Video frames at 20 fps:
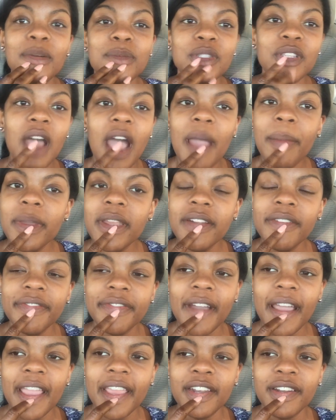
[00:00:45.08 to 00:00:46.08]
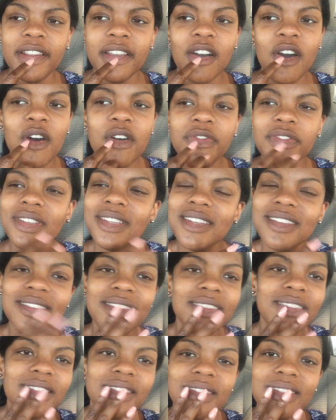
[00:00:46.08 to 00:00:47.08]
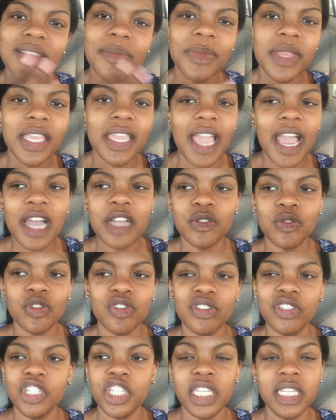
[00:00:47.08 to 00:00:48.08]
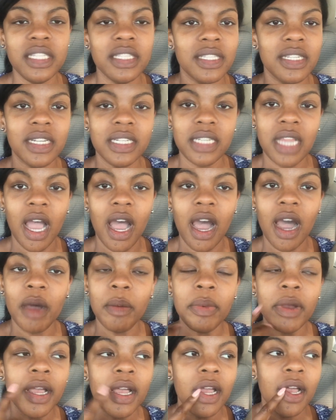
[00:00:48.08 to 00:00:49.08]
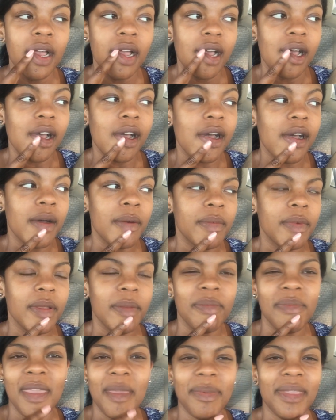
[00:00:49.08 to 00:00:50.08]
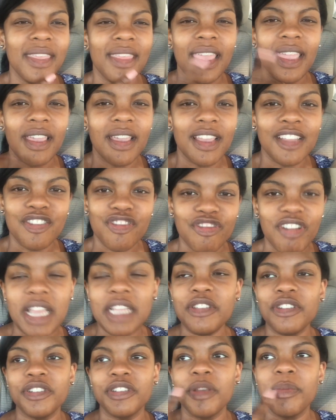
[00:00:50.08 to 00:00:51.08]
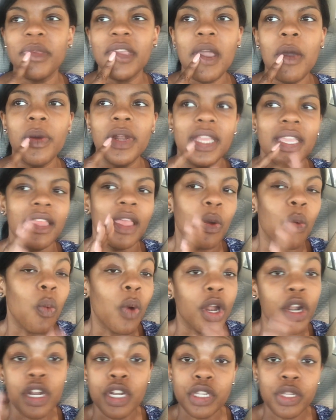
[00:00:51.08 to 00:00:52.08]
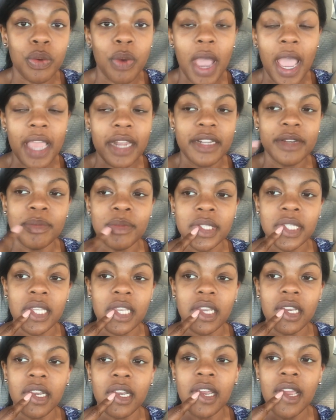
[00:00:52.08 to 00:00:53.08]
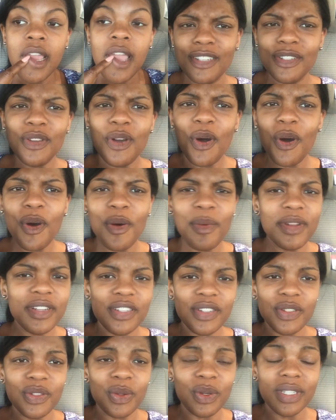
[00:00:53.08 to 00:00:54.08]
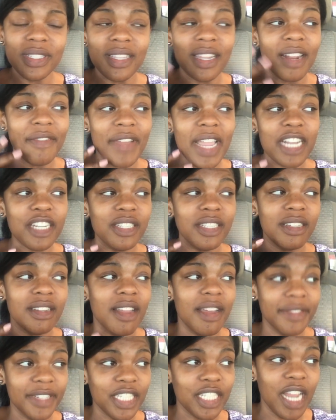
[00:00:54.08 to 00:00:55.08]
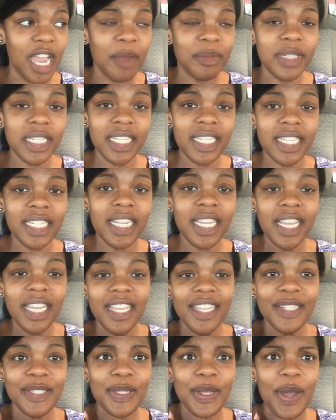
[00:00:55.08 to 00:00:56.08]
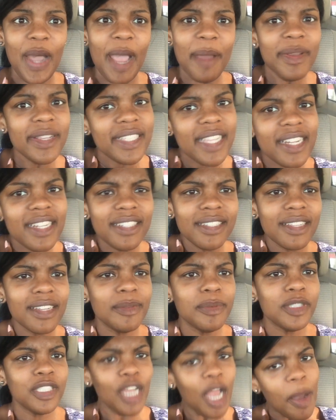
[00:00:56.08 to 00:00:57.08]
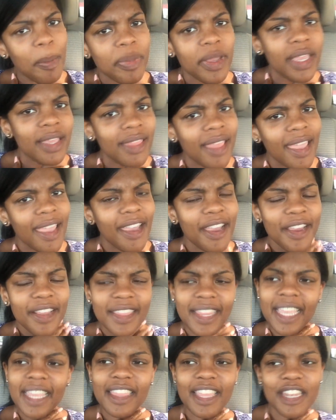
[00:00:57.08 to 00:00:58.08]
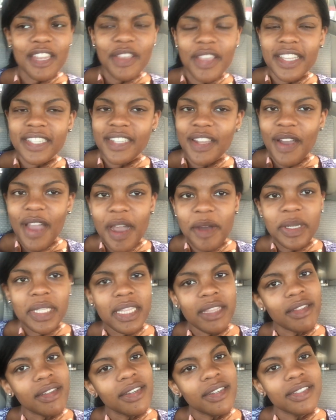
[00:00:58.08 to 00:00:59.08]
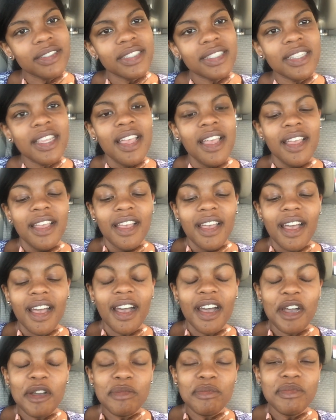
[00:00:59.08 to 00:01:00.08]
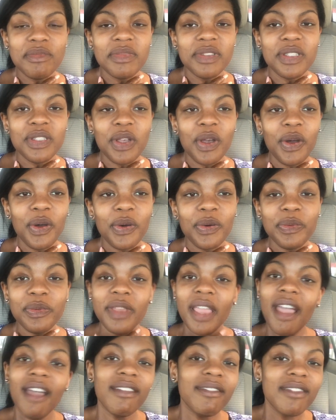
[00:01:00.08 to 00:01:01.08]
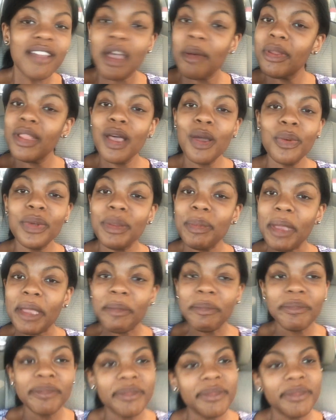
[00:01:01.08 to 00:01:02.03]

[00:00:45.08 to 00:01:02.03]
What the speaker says: So I'm gonna find hopefully just something casual, jeans and a top, and maybe like a dress or something. I want to get like one or two items here. There's a whole bunch of stores that I've actually never shopped in, so I'm excited to start shopping there and like letting you guys know how it looks. So yeah, come along with me.